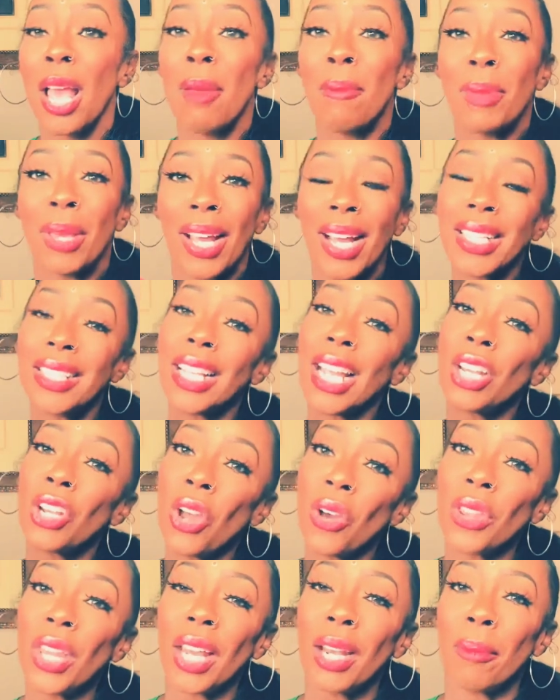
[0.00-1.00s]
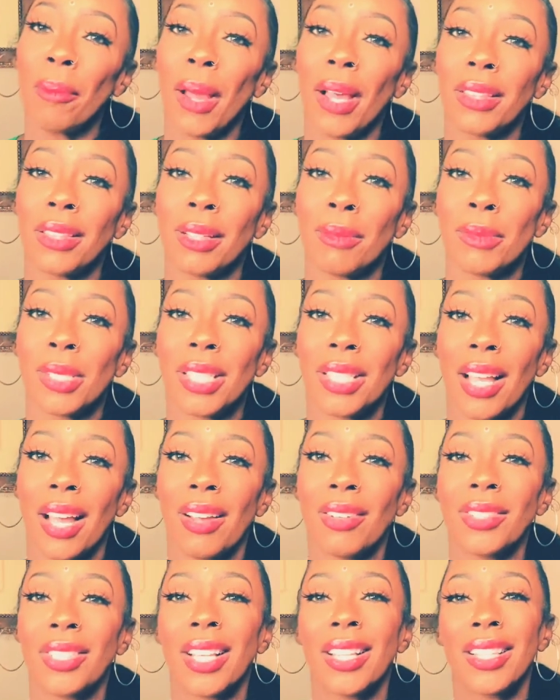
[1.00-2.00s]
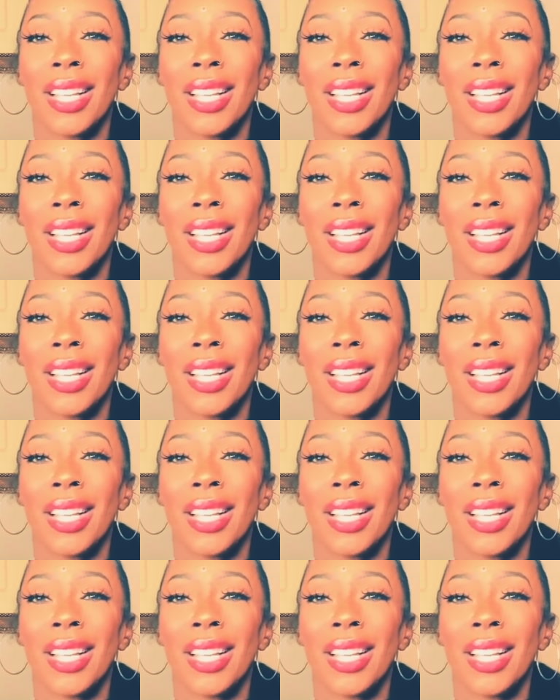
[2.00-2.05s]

Because they know that about themselves,